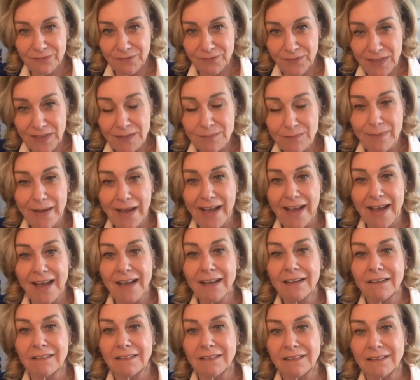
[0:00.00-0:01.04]

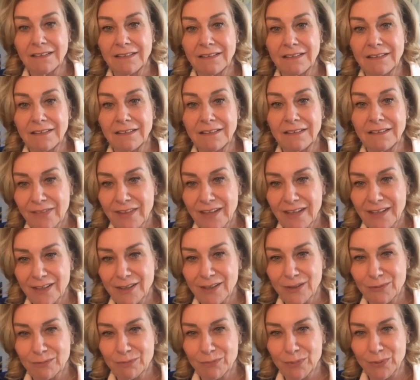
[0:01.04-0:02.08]
feedback on how they
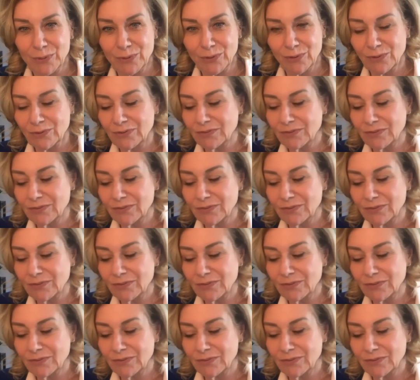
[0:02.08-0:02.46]
can improve